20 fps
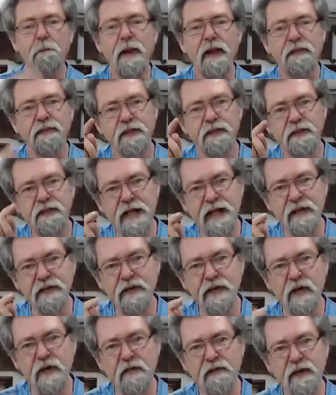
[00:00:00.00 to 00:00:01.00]
But the
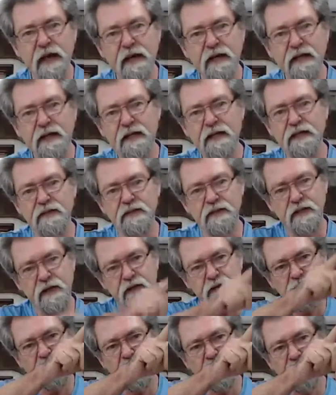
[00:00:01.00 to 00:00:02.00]
downside of that is
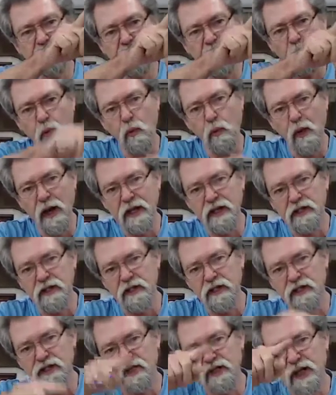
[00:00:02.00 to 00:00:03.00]
there's going to be a
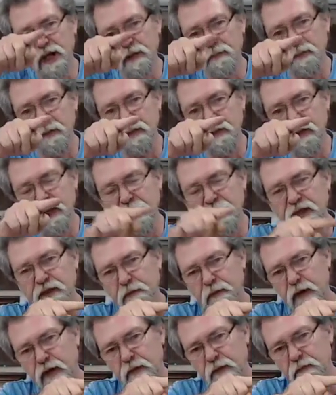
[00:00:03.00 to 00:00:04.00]
wedge shape at
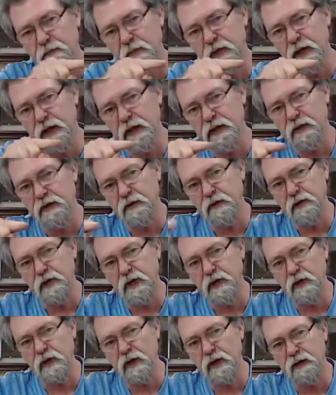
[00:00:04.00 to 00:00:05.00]
the bottom and it'll
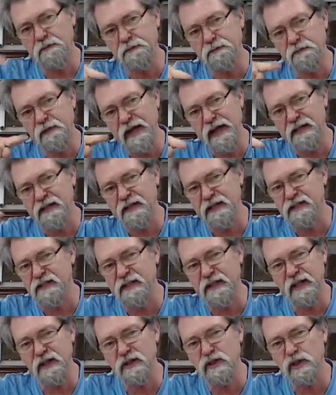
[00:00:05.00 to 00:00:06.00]
go kind of flat,
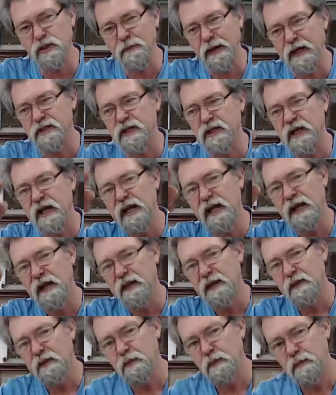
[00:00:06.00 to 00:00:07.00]
doesn't care too much,
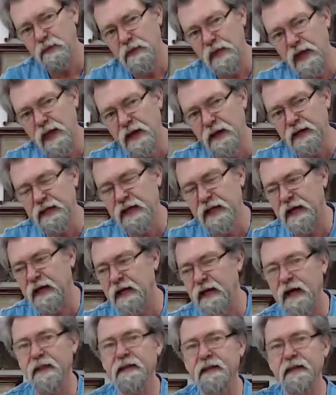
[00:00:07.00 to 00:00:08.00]
down
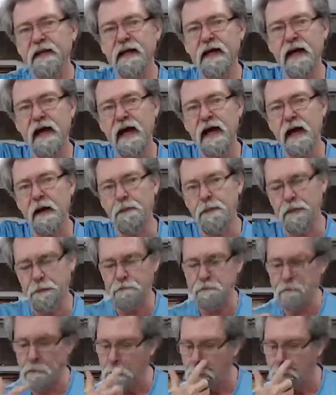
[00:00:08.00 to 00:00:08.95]
again and then up.